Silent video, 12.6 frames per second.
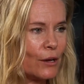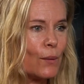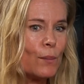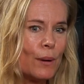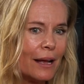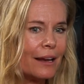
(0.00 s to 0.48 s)

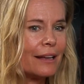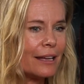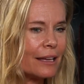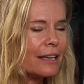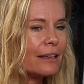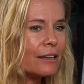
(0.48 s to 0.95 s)
but
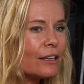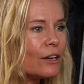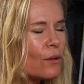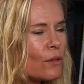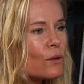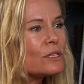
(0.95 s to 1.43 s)

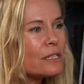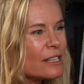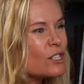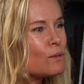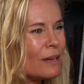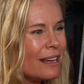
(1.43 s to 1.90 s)
those
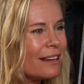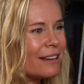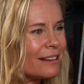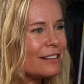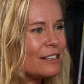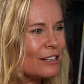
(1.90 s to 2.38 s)
things
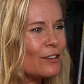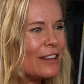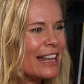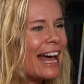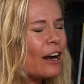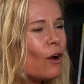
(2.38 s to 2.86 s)

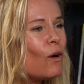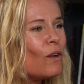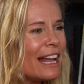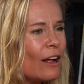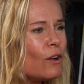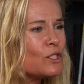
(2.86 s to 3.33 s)

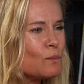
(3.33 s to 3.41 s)
holds